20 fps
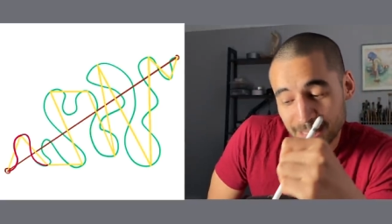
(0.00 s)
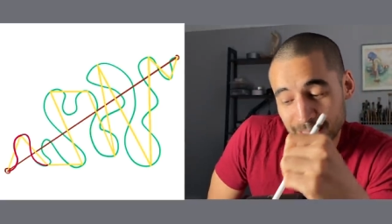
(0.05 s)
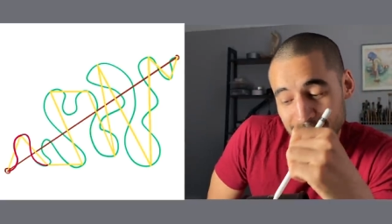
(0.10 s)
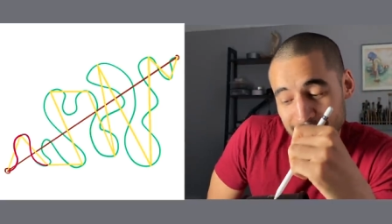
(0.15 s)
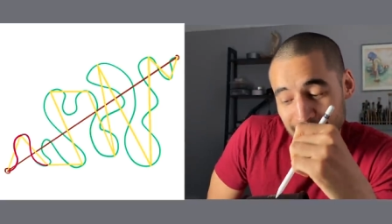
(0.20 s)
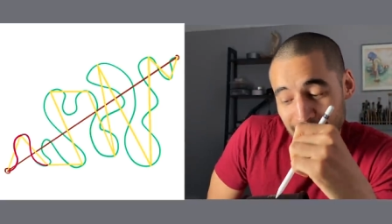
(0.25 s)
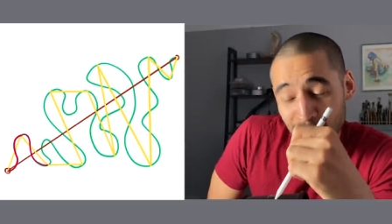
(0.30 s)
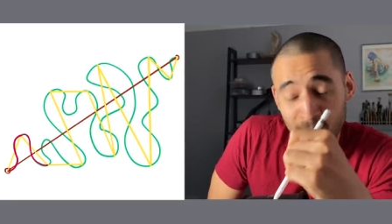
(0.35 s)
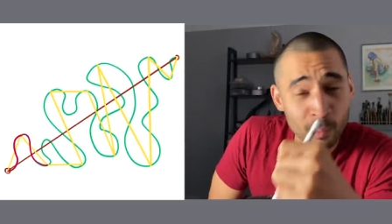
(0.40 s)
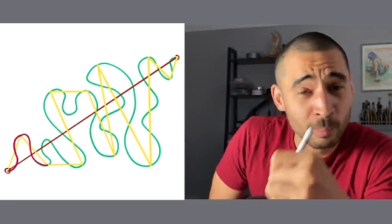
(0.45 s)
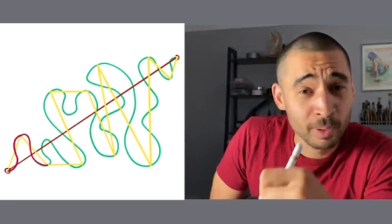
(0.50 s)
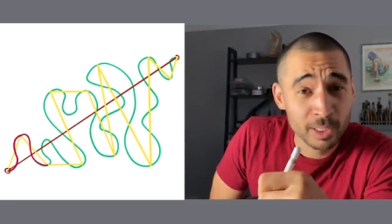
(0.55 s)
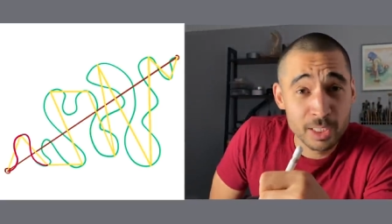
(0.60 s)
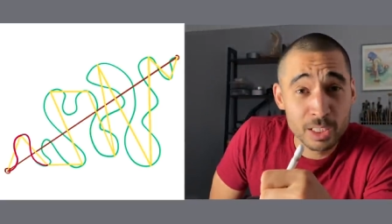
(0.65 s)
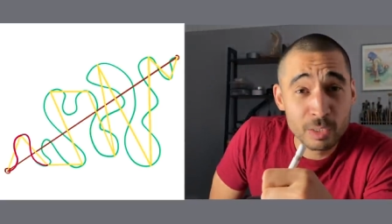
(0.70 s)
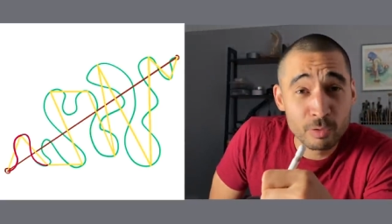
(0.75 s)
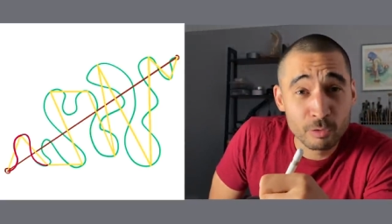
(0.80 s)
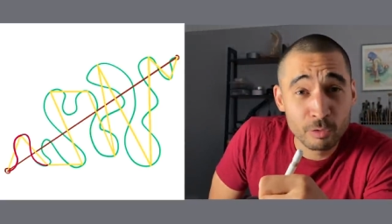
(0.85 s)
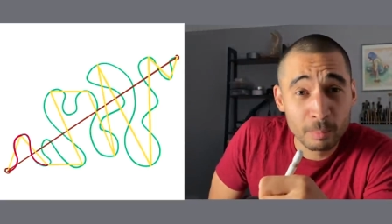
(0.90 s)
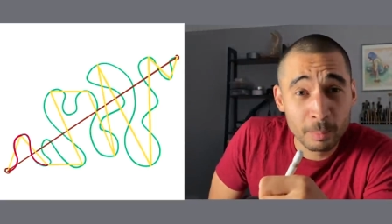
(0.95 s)
is how much
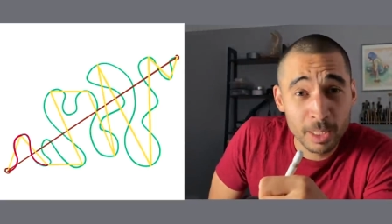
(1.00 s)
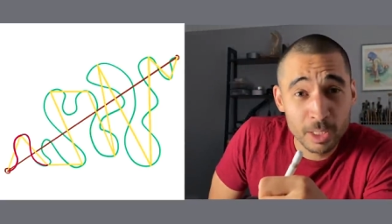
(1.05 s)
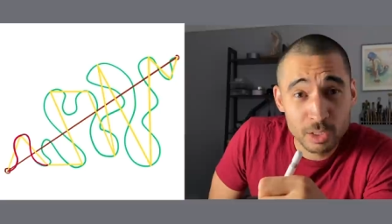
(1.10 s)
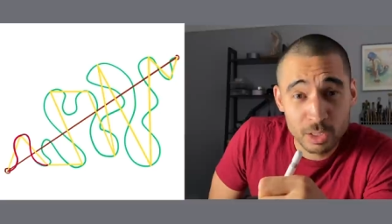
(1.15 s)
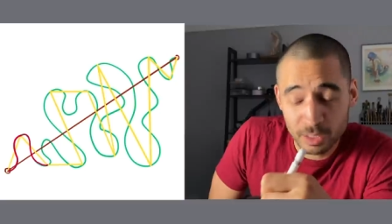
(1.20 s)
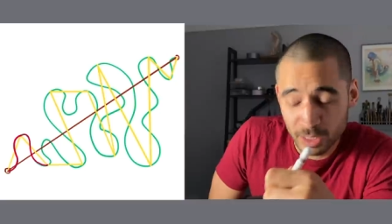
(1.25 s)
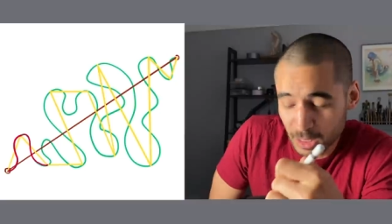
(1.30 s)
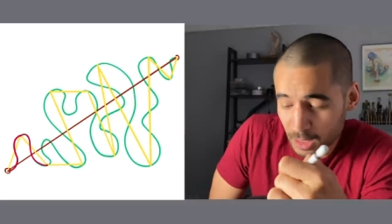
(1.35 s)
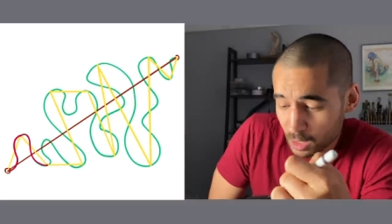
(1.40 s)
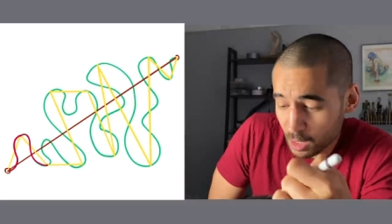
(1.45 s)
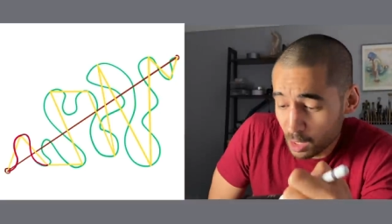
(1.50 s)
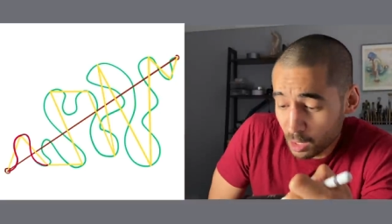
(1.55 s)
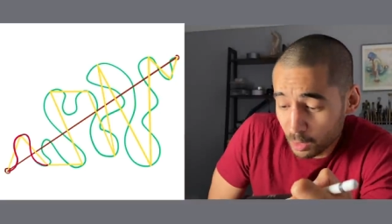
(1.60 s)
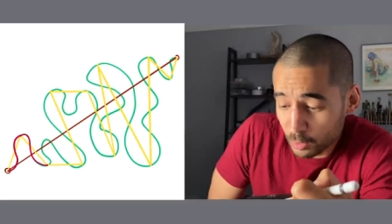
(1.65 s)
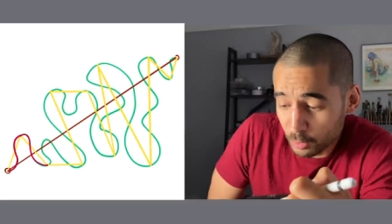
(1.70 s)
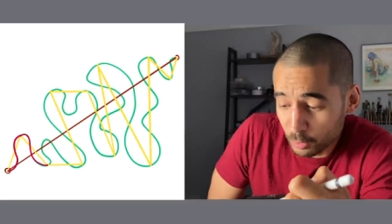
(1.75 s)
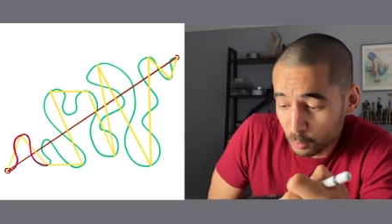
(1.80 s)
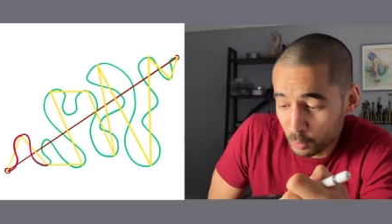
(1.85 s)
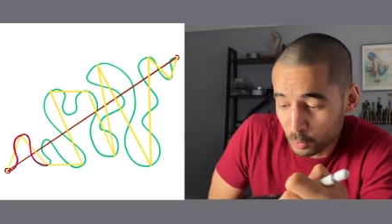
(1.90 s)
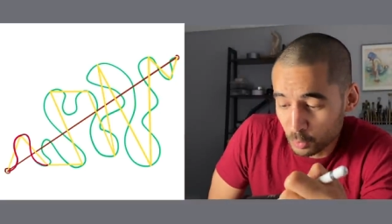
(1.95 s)
information I
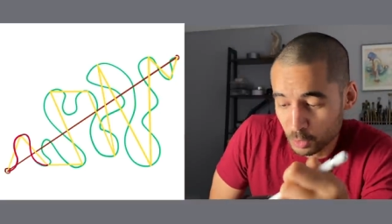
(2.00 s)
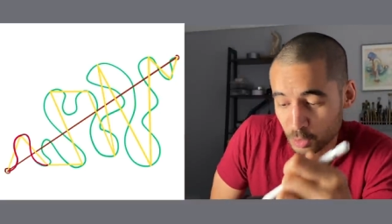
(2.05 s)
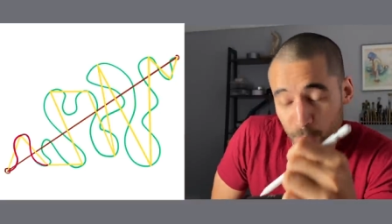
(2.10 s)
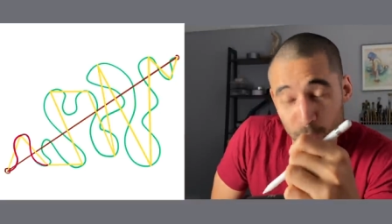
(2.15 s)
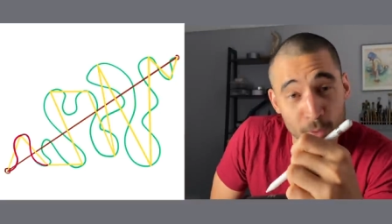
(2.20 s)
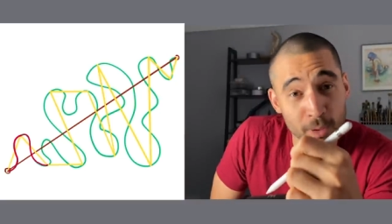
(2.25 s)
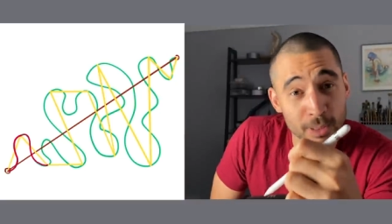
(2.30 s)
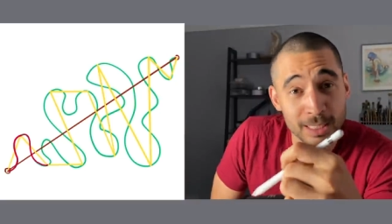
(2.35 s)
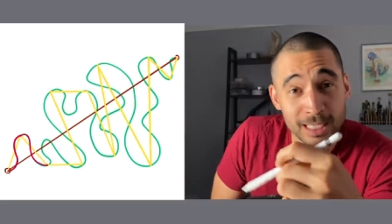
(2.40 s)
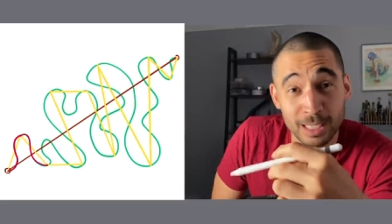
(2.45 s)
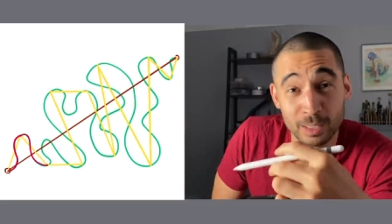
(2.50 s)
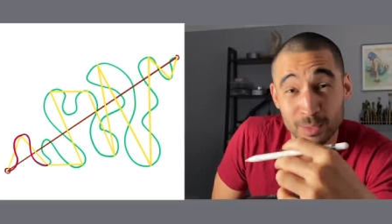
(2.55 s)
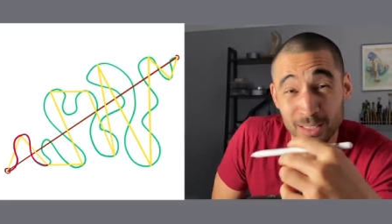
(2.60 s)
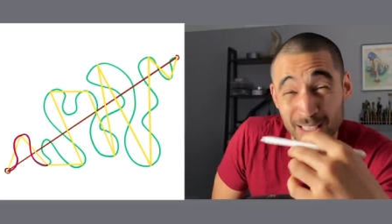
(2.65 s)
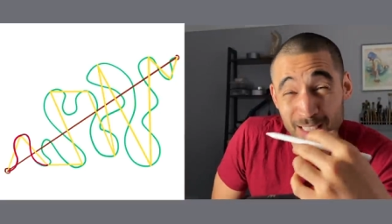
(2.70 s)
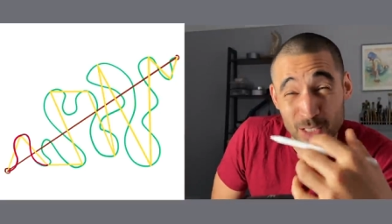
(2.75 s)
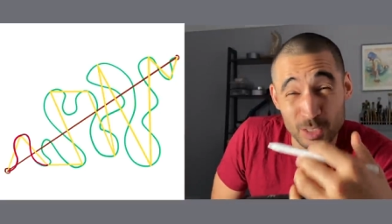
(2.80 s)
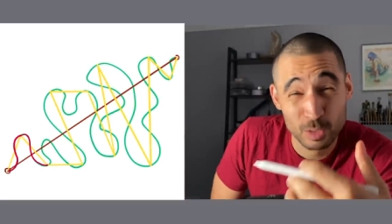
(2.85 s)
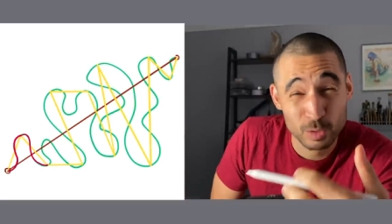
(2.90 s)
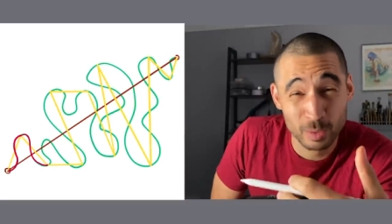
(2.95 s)
cut through to put down
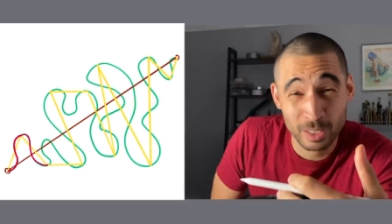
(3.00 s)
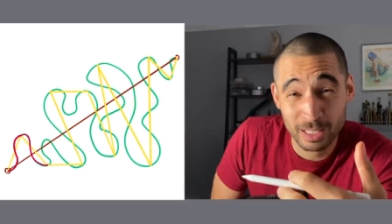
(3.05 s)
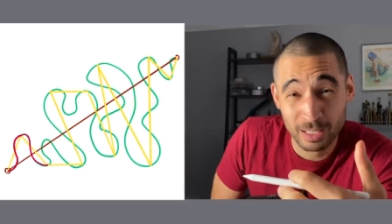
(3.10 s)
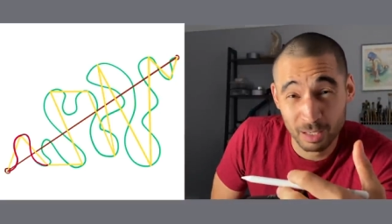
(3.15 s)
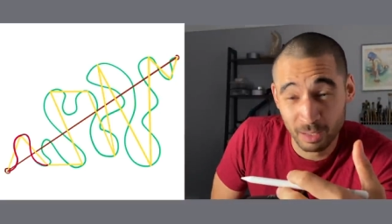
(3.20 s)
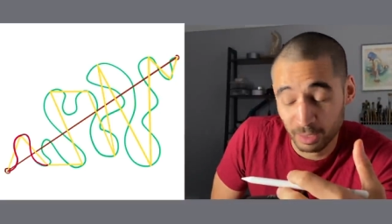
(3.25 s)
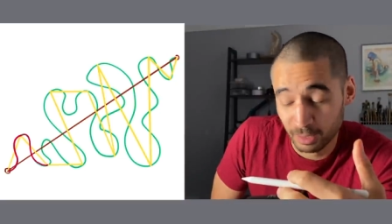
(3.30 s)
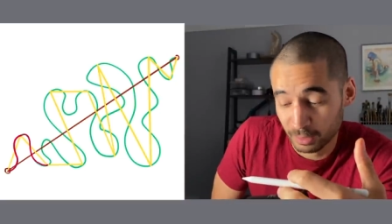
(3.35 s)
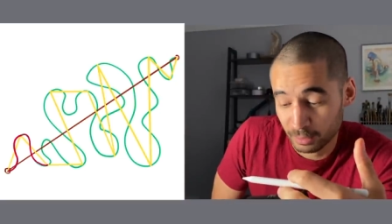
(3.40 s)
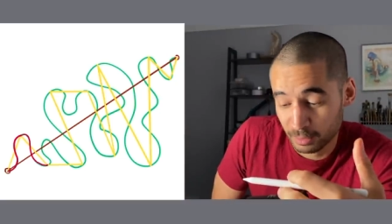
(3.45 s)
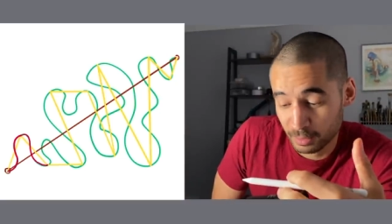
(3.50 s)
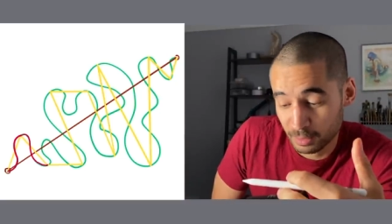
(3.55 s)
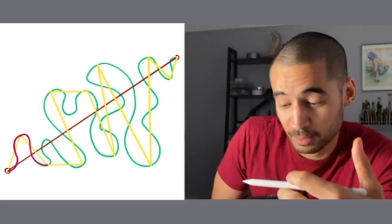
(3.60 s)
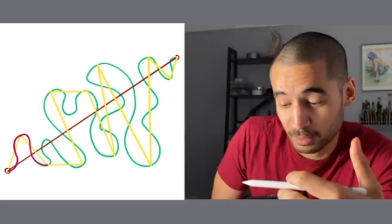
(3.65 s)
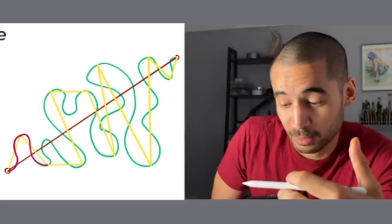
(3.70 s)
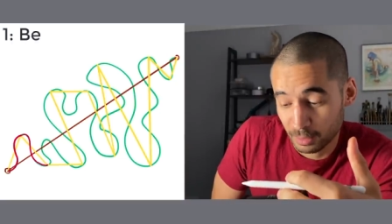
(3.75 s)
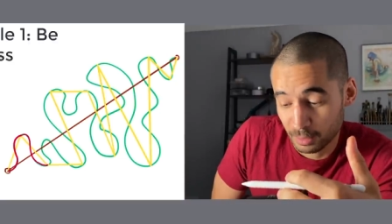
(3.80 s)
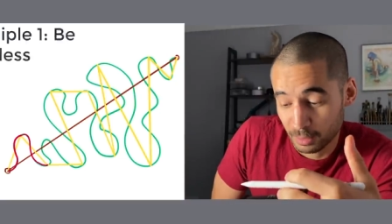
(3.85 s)
these straight lines.